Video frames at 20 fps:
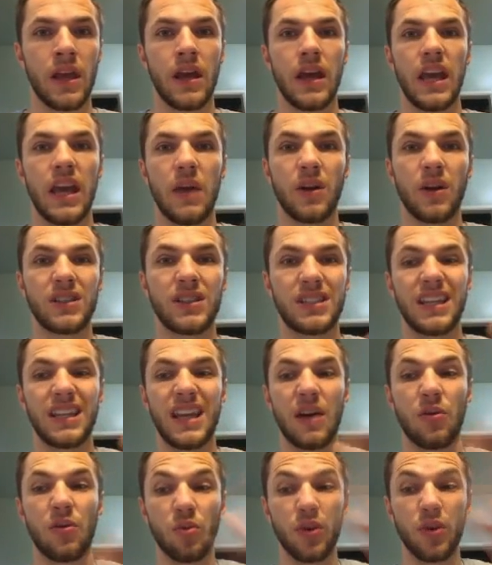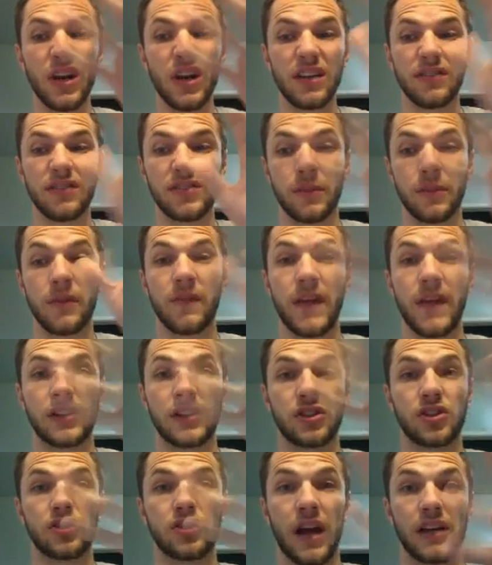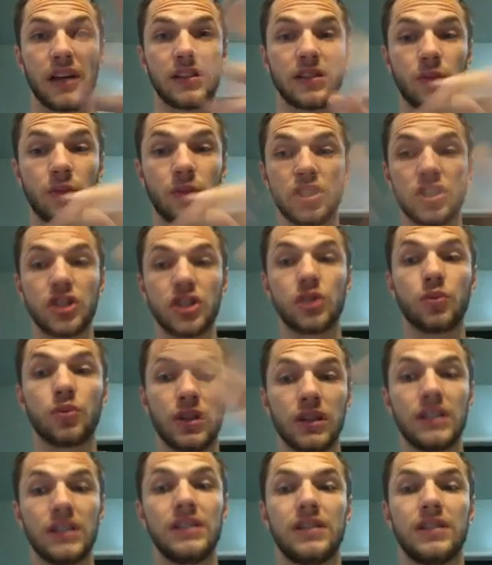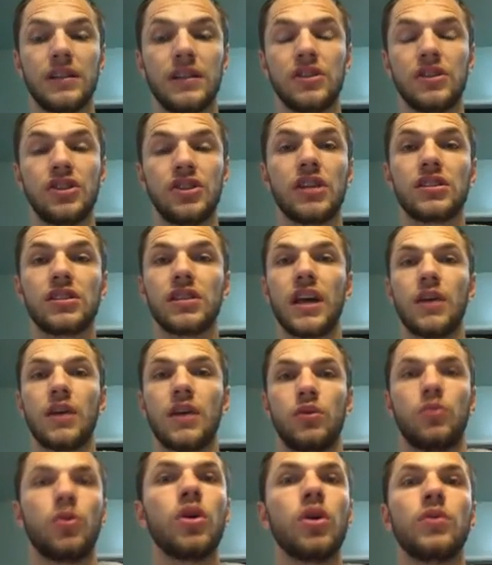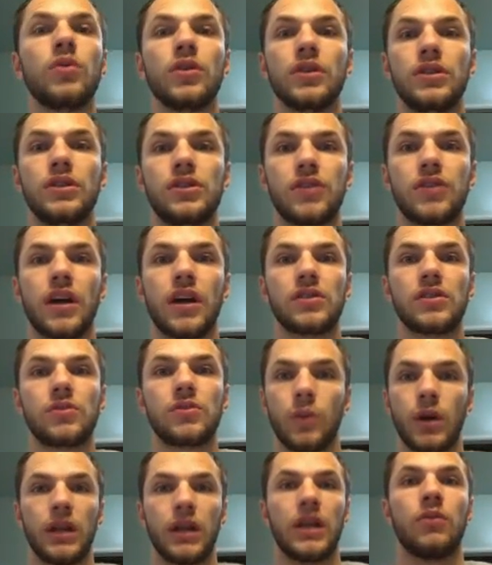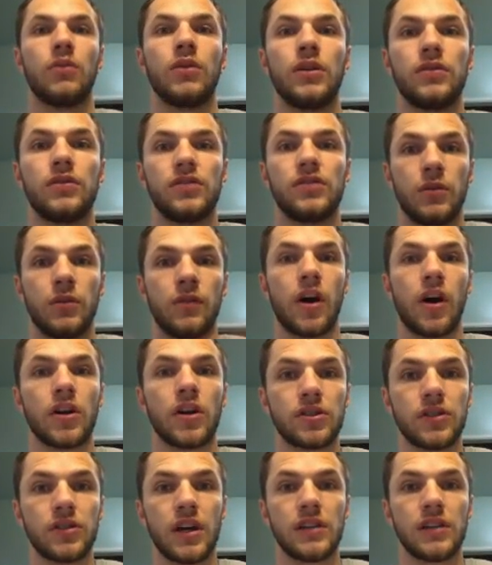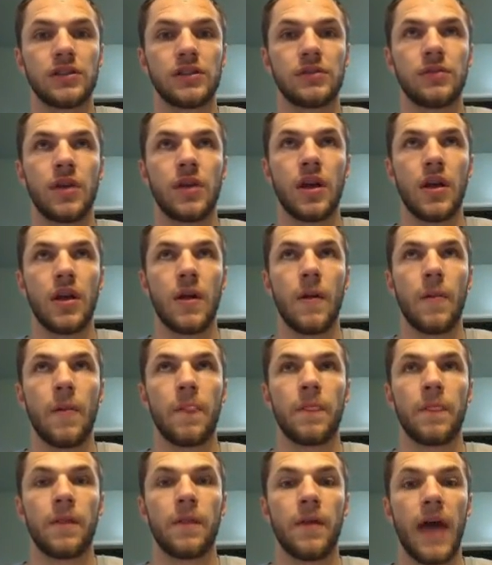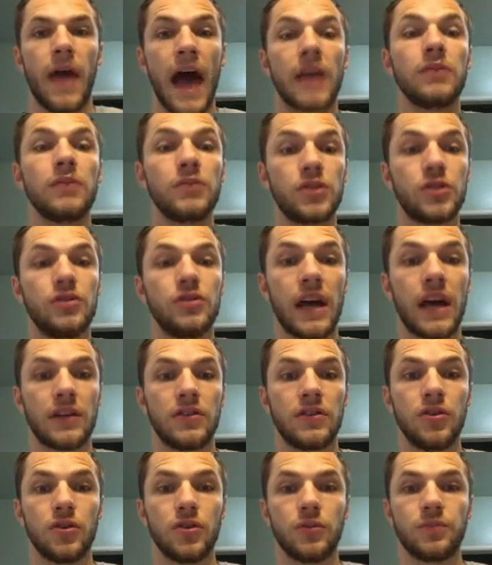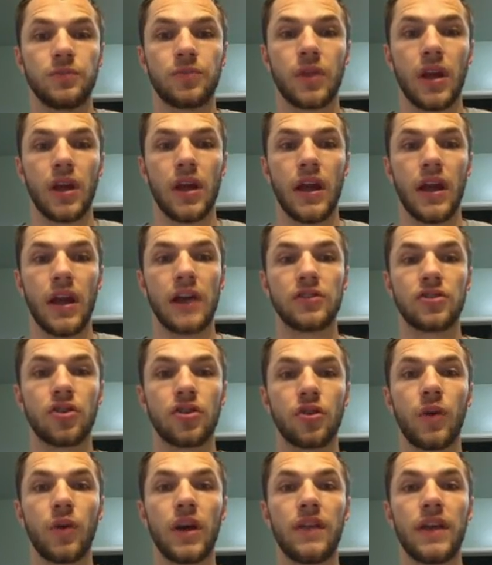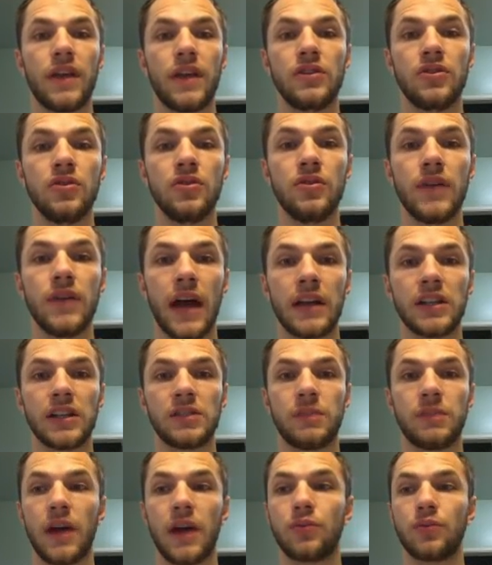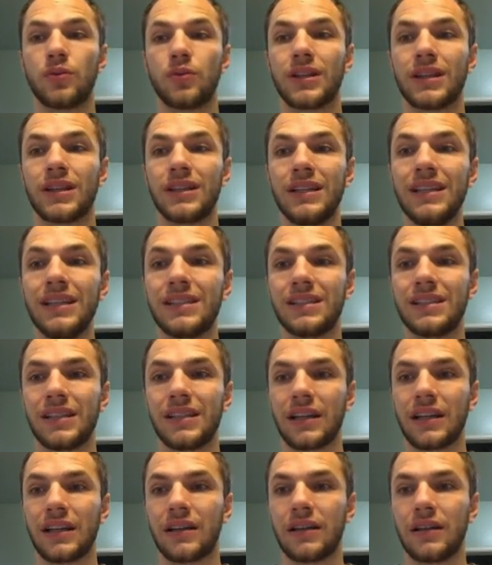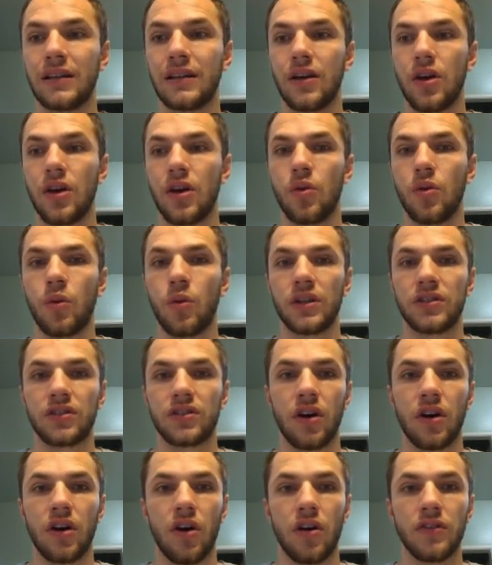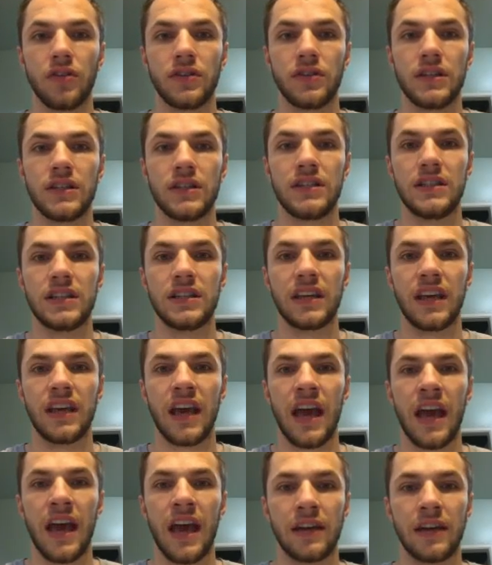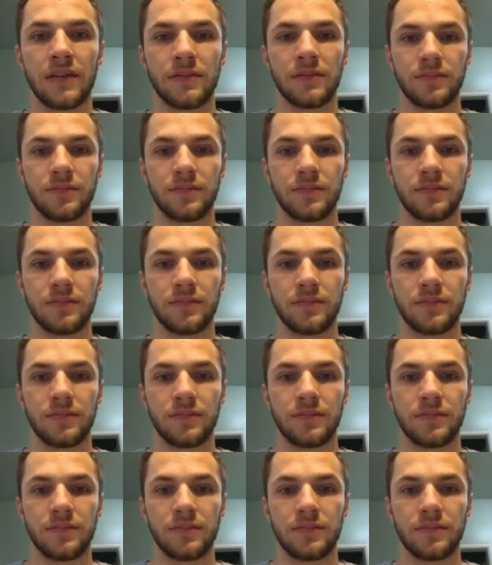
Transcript: it wants to get rid of some of that stress. It wants to release it. Just like when we're really stressed, we want to get rid of some of our stress. Atoms do that too. And so the way they do that is by releasing what is called decay.